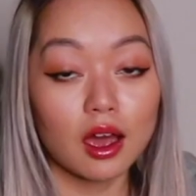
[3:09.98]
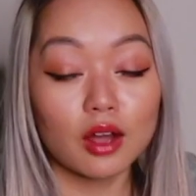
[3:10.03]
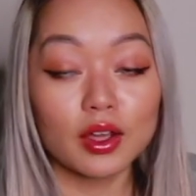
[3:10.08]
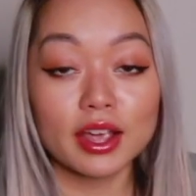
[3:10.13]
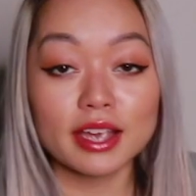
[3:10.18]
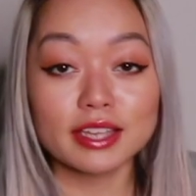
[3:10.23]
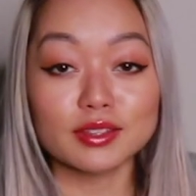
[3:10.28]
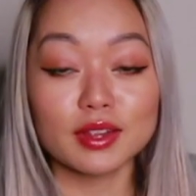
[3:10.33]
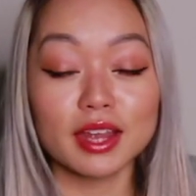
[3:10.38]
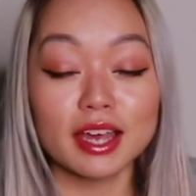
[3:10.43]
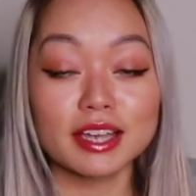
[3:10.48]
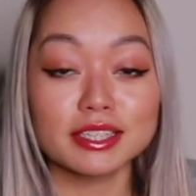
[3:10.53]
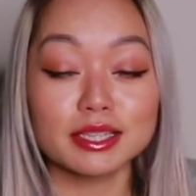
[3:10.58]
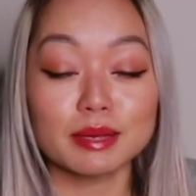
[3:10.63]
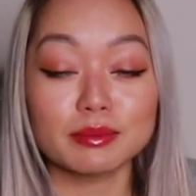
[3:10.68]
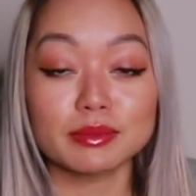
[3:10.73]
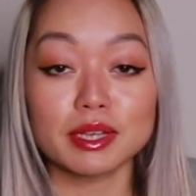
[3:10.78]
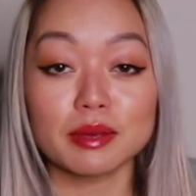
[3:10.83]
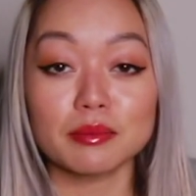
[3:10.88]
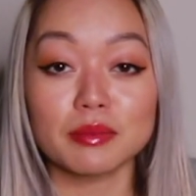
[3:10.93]
Okay, so that
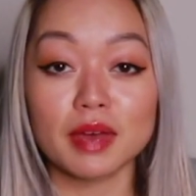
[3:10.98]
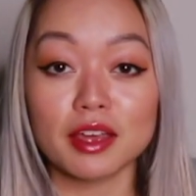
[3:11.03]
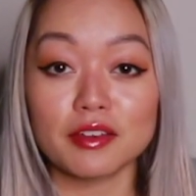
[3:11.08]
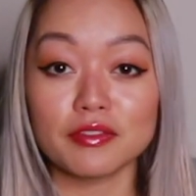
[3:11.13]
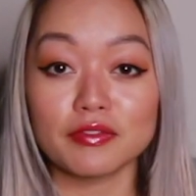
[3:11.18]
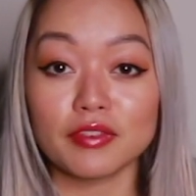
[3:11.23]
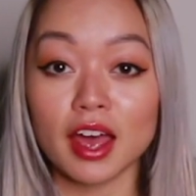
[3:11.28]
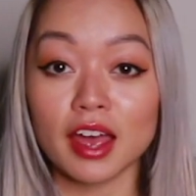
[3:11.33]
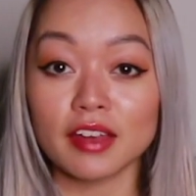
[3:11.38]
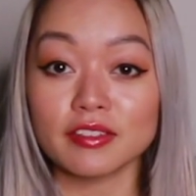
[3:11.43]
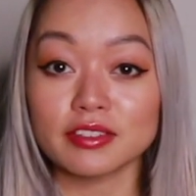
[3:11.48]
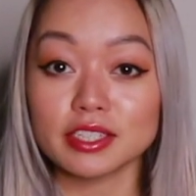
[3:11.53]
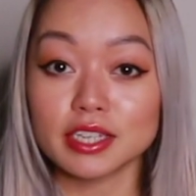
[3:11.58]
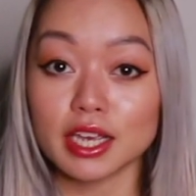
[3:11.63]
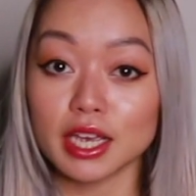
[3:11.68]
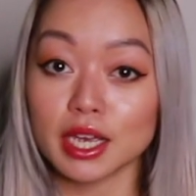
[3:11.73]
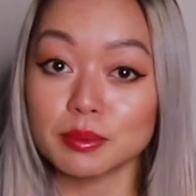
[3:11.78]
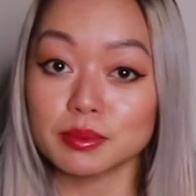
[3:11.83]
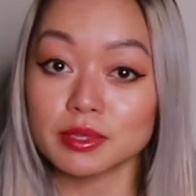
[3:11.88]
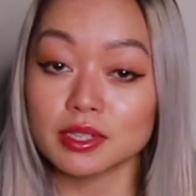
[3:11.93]
sums up my 5
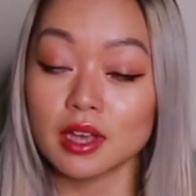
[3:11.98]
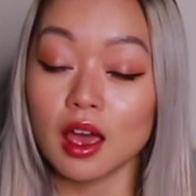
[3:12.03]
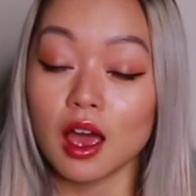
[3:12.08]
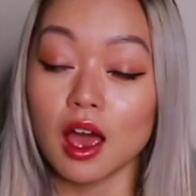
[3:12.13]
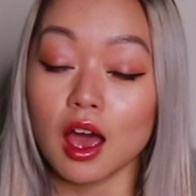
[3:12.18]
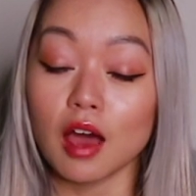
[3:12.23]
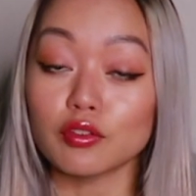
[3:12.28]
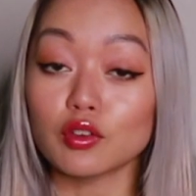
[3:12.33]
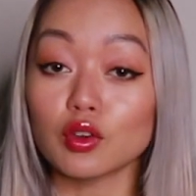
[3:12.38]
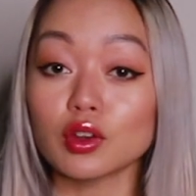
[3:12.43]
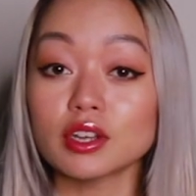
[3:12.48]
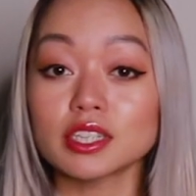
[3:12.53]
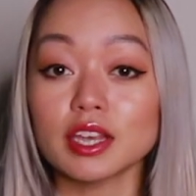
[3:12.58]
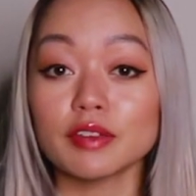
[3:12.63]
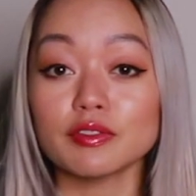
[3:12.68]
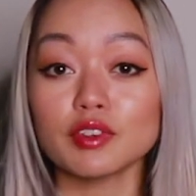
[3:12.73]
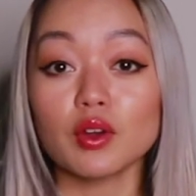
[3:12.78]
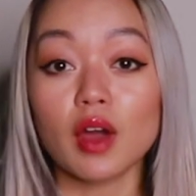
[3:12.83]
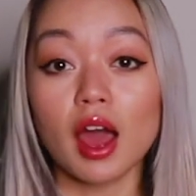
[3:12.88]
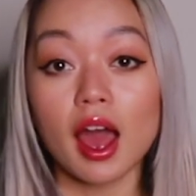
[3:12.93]
tips. Of course,
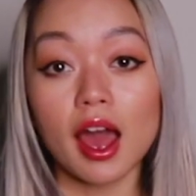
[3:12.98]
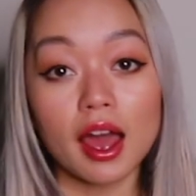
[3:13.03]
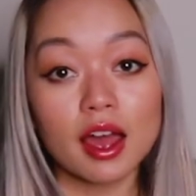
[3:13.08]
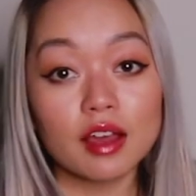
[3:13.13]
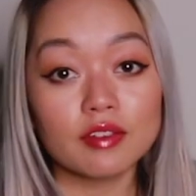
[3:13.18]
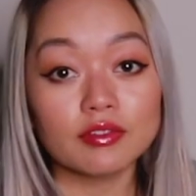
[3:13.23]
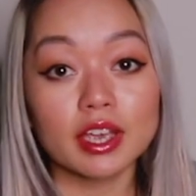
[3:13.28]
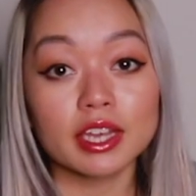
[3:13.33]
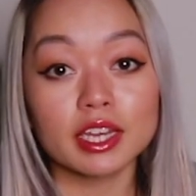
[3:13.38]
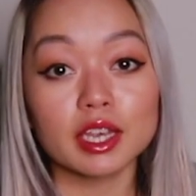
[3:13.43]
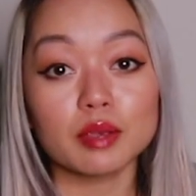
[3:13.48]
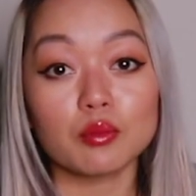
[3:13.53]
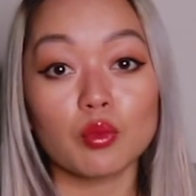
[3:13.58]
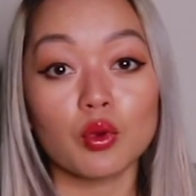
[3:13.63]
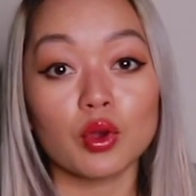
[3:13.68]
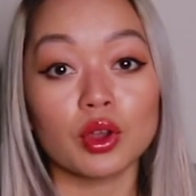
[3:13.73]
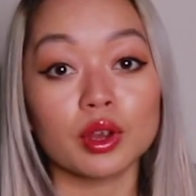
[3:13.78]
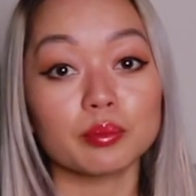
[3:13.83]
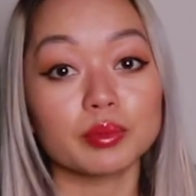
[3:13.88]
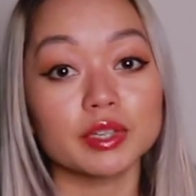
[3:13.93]
if you have any
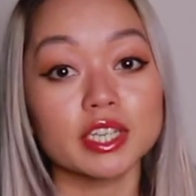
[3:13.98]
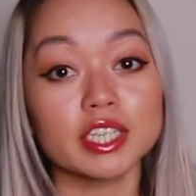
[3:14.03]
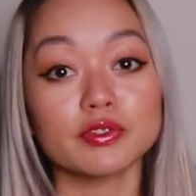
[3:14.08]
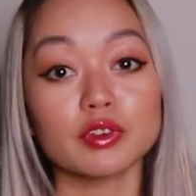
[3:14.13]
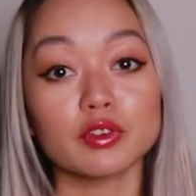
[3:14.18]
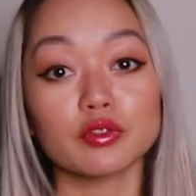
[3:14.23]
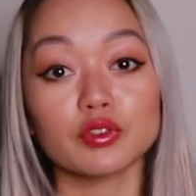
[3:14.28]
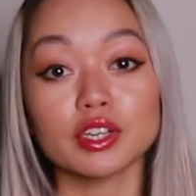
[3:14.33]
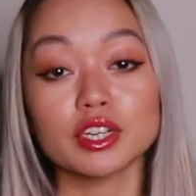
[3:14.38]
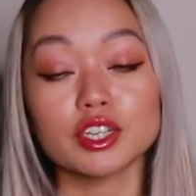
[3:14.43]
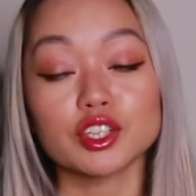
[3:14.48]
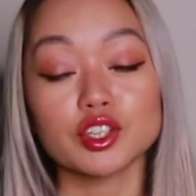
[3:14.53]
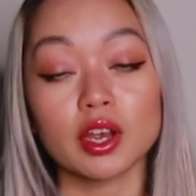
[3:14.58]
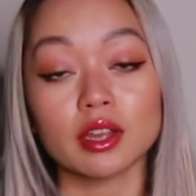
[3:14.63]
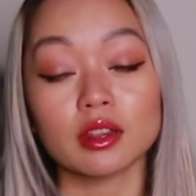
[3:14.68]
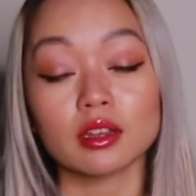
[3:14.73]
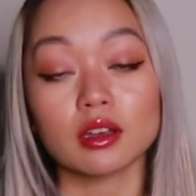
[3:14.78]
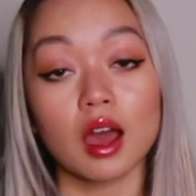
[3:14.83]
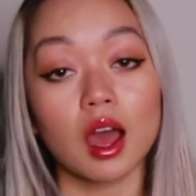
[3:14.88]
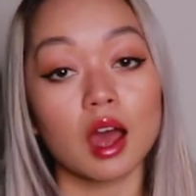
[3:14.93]
more, please feel free to share
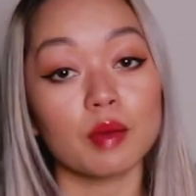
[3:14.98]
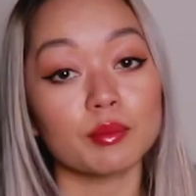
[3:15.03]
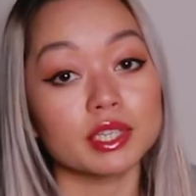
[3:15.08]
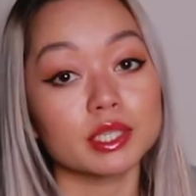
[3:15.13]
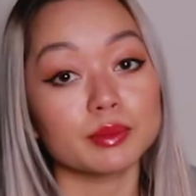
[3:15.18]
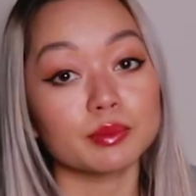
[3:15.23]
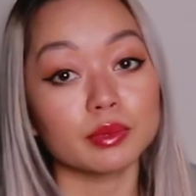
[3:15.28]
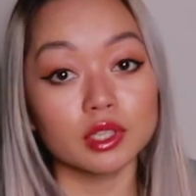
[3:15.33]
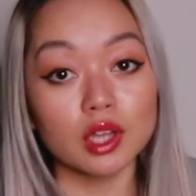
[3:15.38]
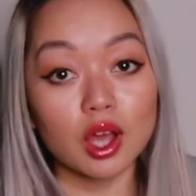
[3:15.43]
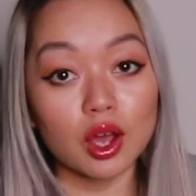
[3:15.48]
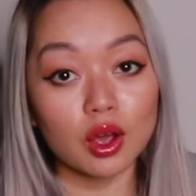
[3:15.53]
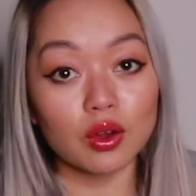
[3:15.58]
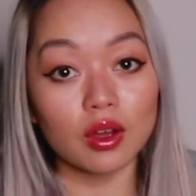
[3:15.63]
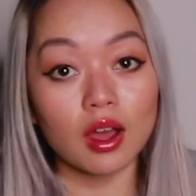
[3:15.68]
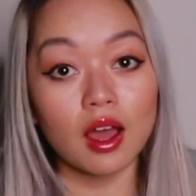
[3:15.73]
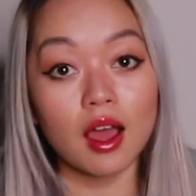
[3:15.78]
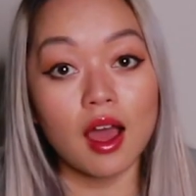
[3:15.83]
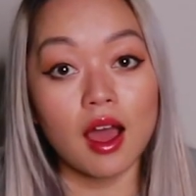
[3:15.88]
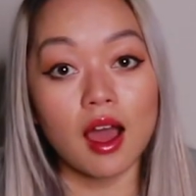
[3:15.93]
in the comments below.